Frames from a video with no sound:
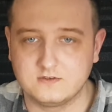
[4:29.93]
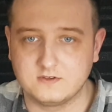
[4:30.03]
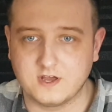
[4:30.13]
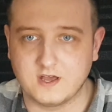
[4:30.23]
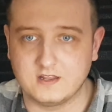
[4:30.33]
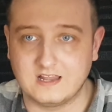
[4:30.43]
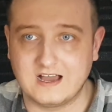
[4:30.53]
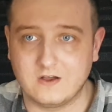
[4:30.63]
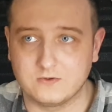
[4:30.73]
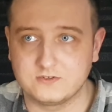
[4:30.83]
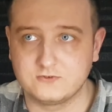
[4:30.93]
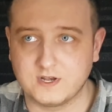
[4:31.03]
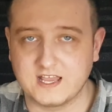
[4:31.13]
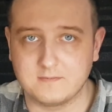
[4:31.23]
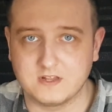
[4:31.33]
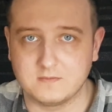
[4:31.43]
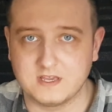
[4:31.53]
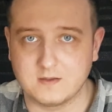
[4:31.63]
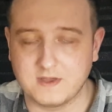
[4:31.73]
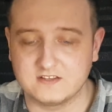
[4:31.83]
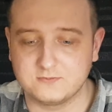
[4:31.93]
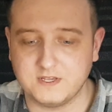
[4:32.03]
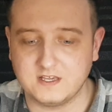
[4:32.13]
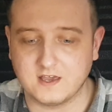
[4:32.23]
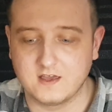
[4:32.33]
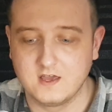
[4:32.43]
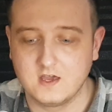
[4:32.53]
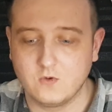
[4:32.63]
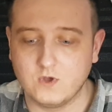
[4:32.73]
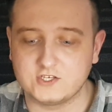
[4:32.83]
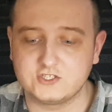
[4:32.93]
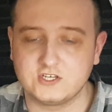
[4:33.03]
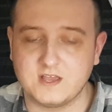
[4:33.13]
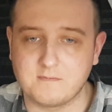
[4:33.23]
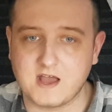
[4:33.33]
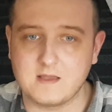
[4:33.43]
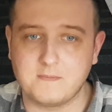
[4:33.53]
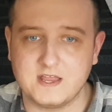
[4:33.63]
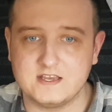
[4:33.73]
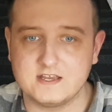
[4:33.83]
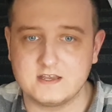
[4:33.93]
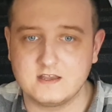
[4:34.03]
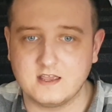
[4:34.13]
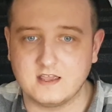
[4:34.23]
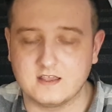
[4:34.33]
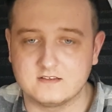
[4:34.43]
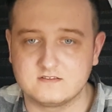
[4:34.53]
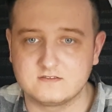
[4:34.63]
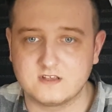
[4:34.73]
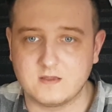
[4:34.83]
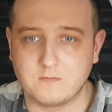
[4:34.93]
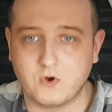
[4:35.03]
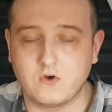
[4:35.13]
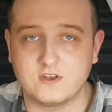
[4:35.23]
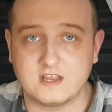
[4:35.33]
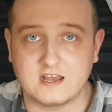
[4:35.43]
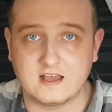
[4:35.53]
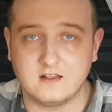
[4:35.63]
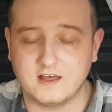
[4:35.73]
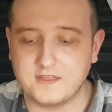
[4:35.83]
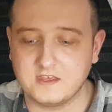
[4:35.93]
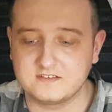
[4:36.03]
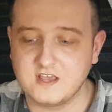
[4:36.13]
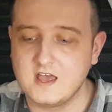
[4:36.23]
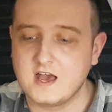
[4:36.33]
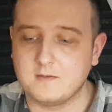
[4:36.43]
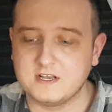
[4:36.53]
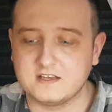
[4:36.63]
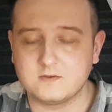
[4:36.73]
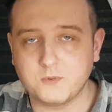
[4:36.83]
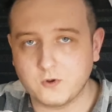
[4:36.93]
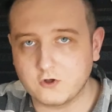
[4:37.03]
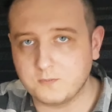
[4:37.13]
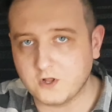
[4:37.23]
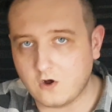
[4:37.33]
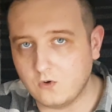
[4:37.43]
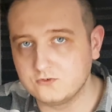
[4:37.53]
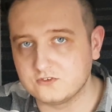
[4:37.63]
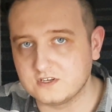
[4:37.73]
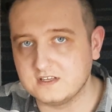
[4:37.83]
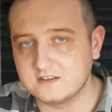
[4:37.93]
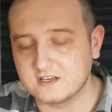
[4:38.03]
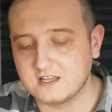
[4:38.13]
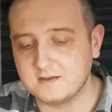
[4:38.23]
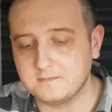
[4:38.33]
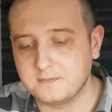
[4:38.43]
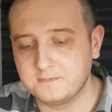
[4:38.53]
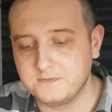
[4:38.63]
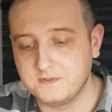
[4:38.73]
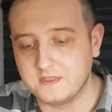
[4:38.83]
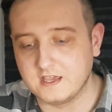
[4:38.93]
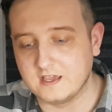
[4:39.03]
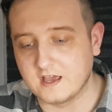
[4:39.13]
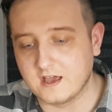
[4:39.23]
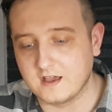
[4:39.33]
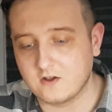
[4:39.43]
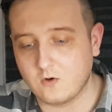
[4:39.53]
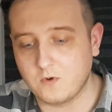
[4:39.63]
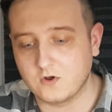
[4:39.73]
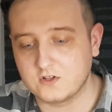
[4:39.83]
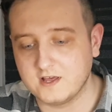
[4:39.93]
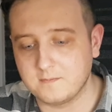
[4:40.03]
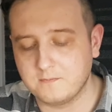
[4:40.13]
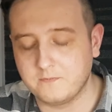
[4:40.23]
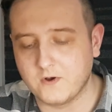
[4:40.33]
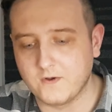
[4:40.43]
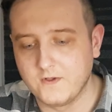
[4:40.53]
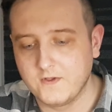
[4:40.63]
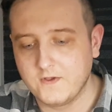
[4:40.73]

28mm bass speaker, which in my opinion is important in a hilt like this. I mean, I did put a couple of holes underneath the clip, the cobalt clip, but